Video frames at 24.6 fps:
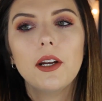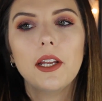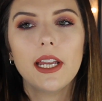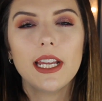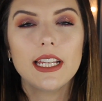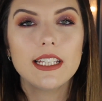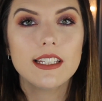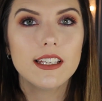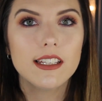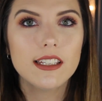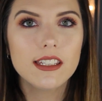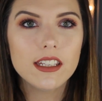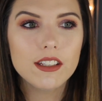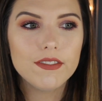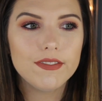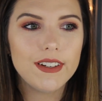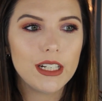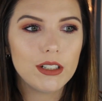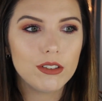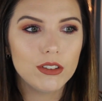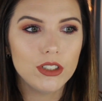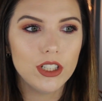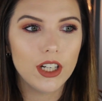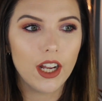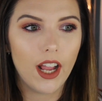All right guys, this is the
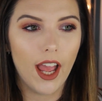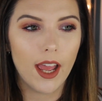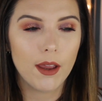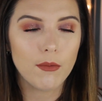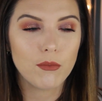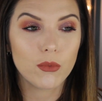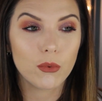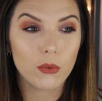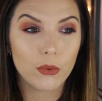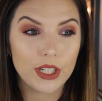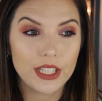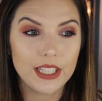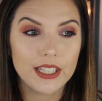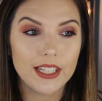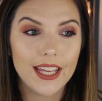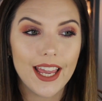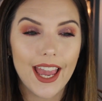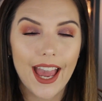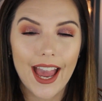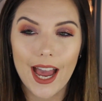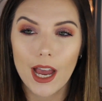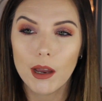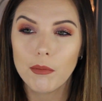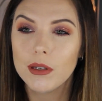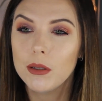final look. I'm really
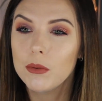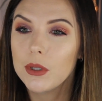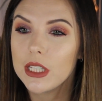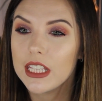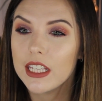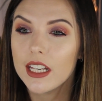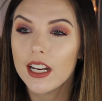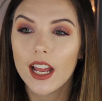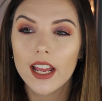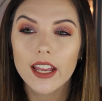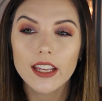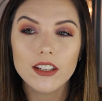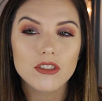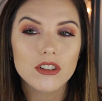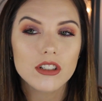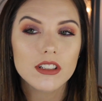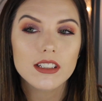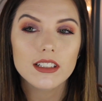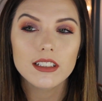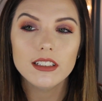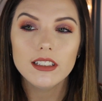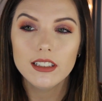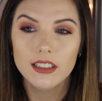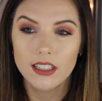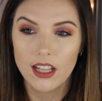happy with it. I
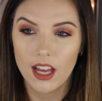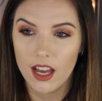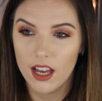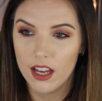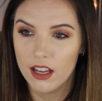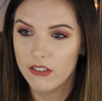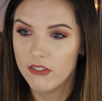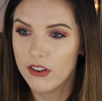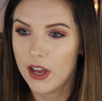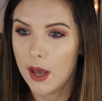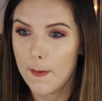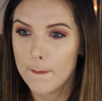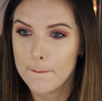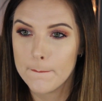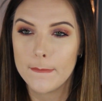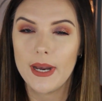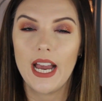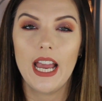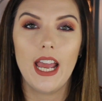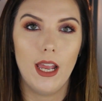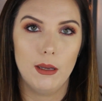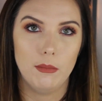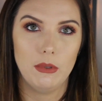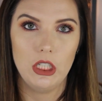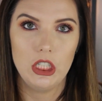just love
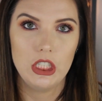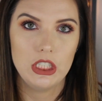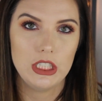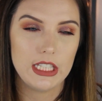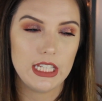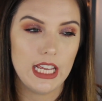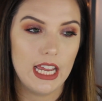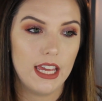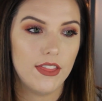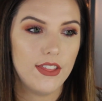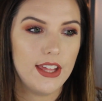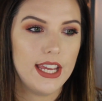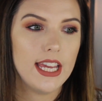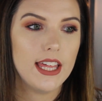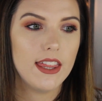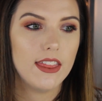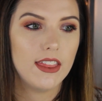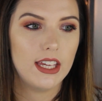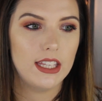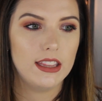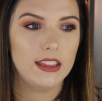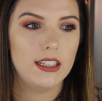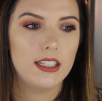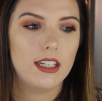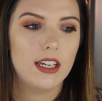my eyeballs. I think
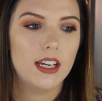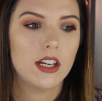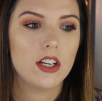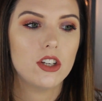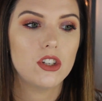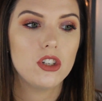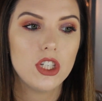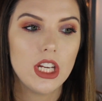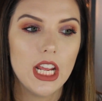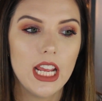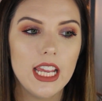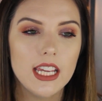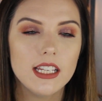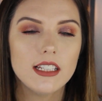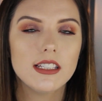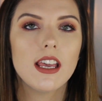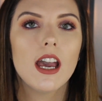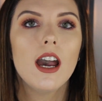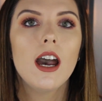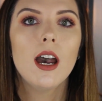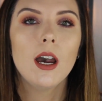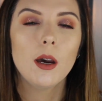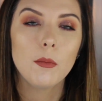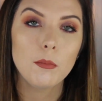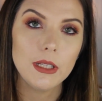that the shades
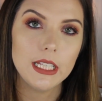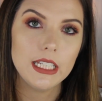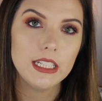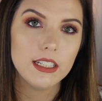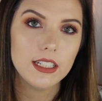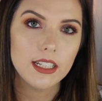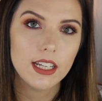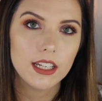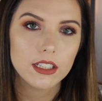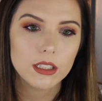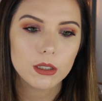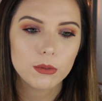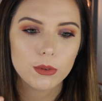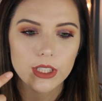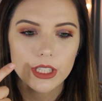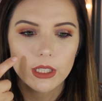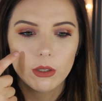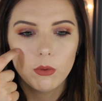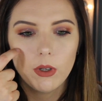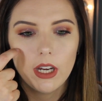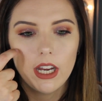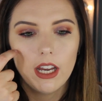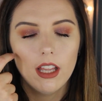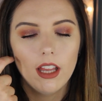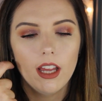blended together really
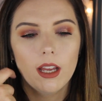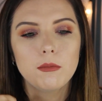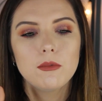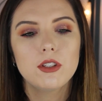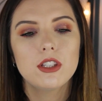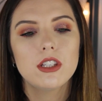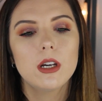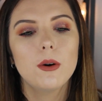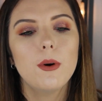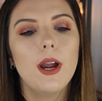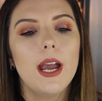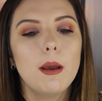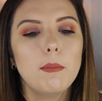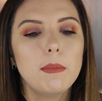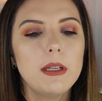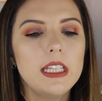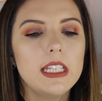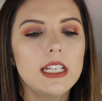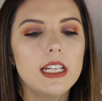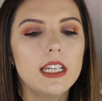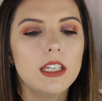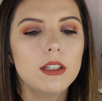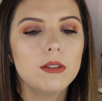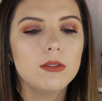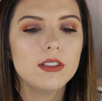well. I'm so happy
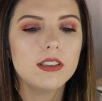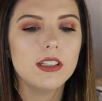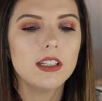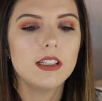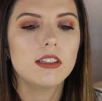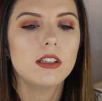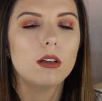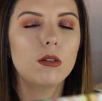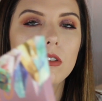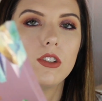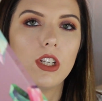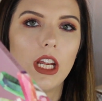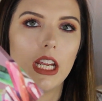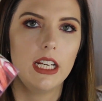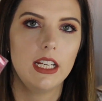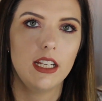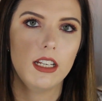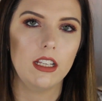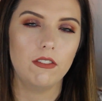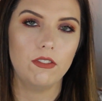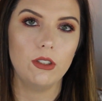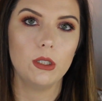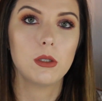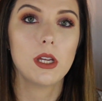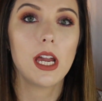that I used the So
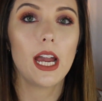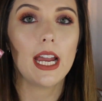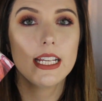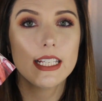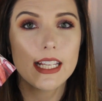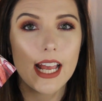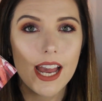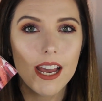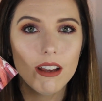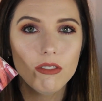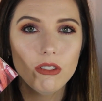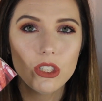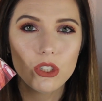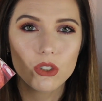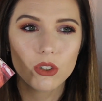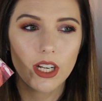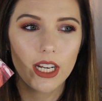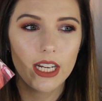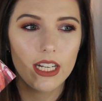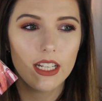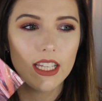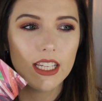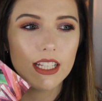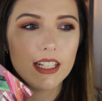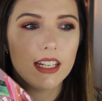Jaded. If you guys haven't
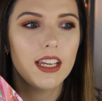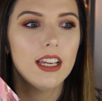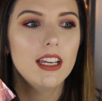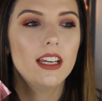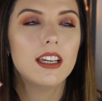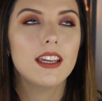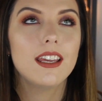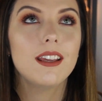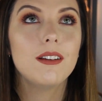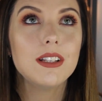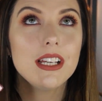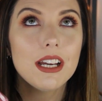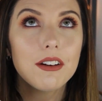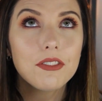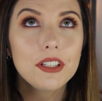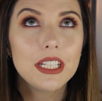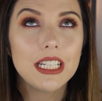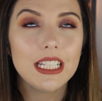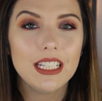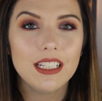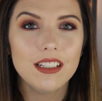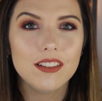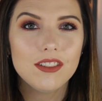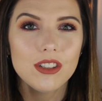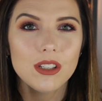tried it, you
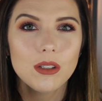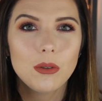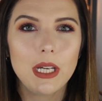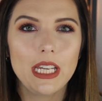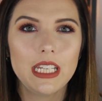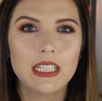definitely need to.